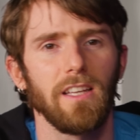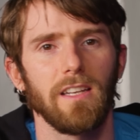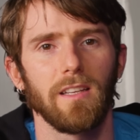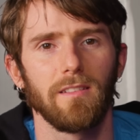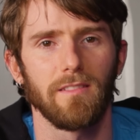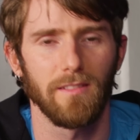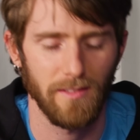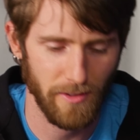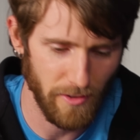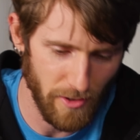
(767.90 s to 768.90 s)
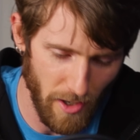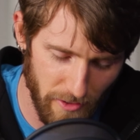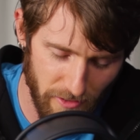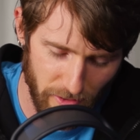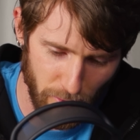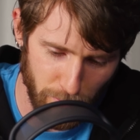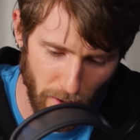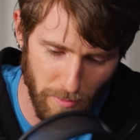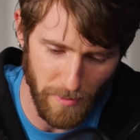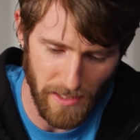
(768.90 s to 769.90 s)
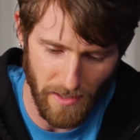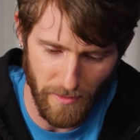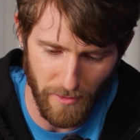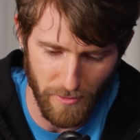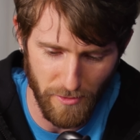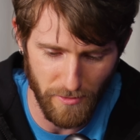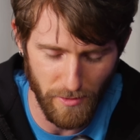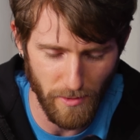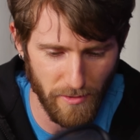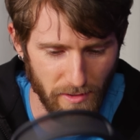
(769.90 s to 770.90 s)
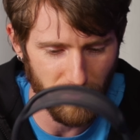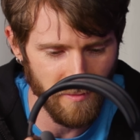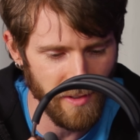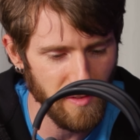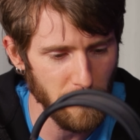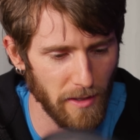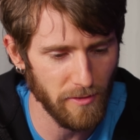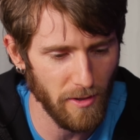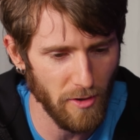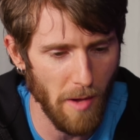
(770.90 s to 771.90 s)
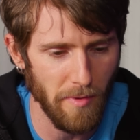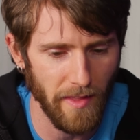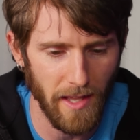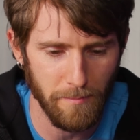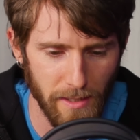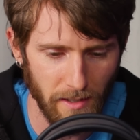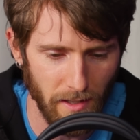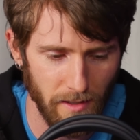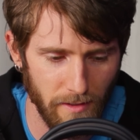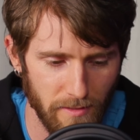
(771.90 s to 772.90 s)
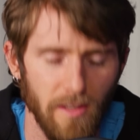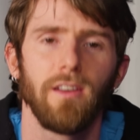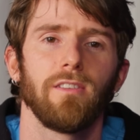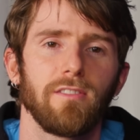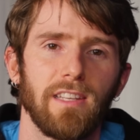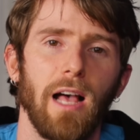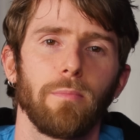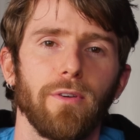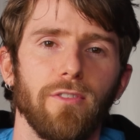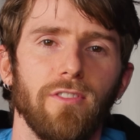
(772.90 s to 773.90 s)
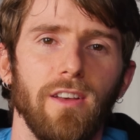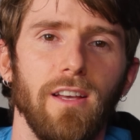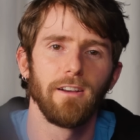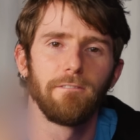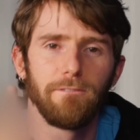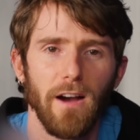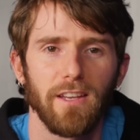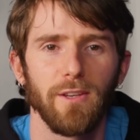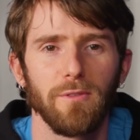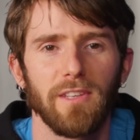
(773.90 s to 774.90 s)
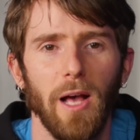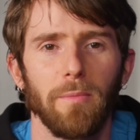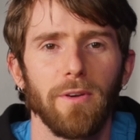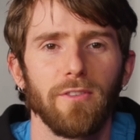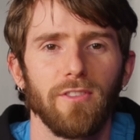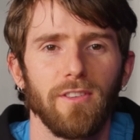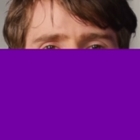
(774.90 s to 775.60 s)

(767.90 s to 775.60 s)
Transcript: kidding. They're gonna cost you probably another two hundred fifty bucks on top of that, because scalpers. F you, scalpers.